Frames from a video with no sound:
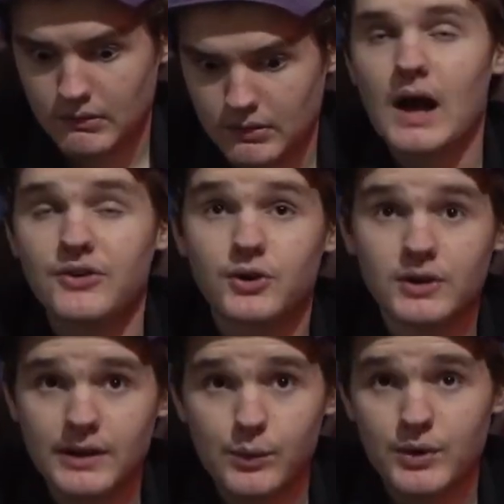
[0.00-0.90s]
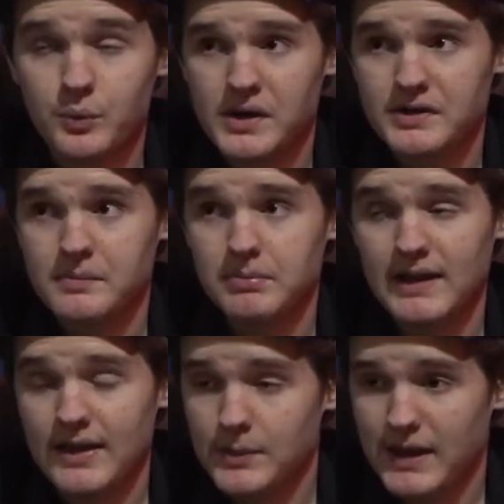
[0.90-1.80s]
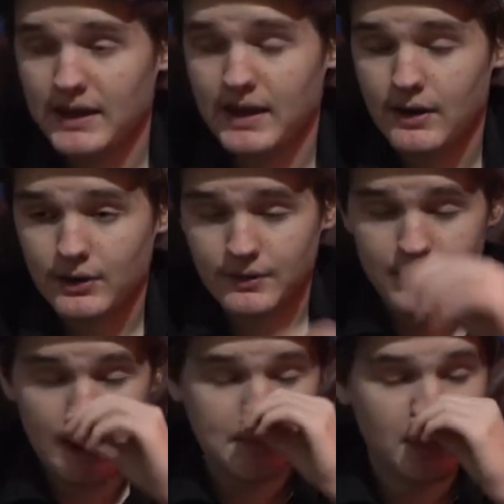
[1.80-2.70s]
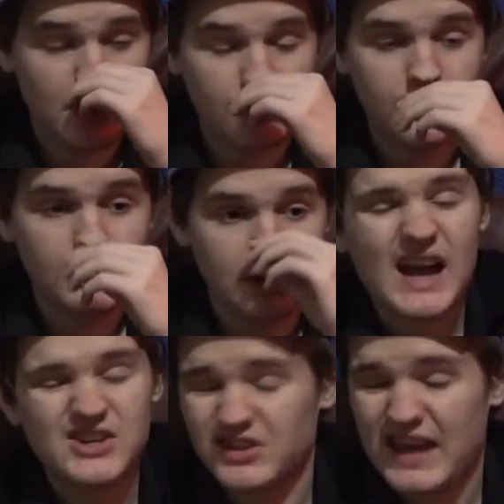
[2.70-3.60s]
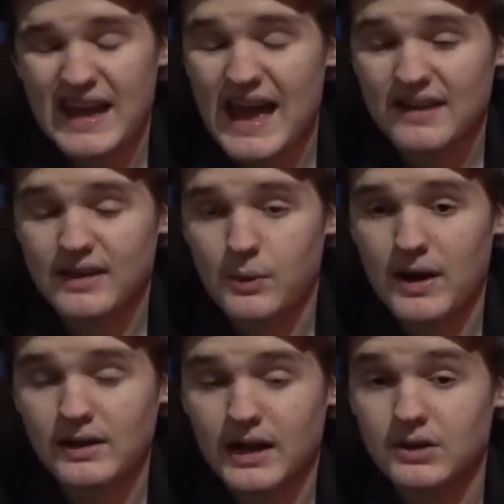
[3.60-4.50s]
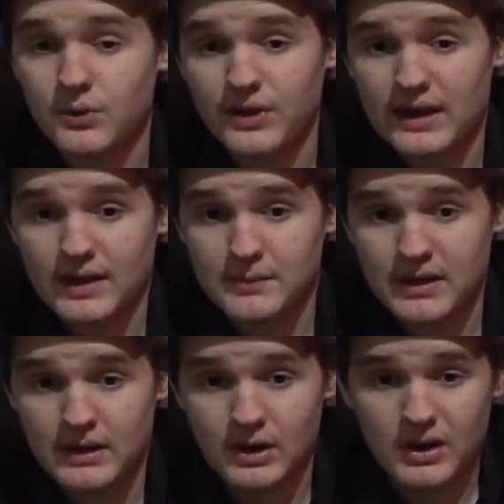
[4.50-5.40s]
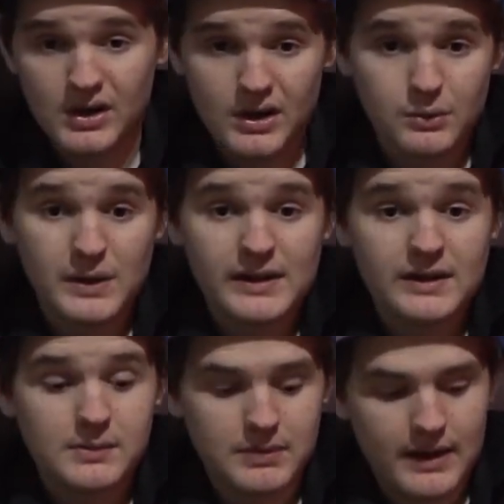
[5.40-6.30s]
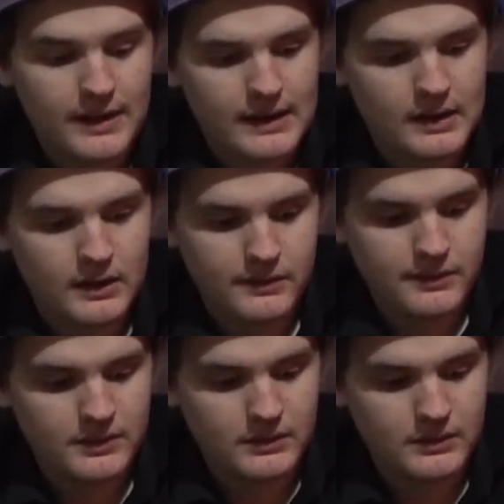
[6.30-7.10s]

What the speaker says: I certainly wouldn't want to play the main character for that because I just can't act that well, and I don't think I'd be willing to play that kind of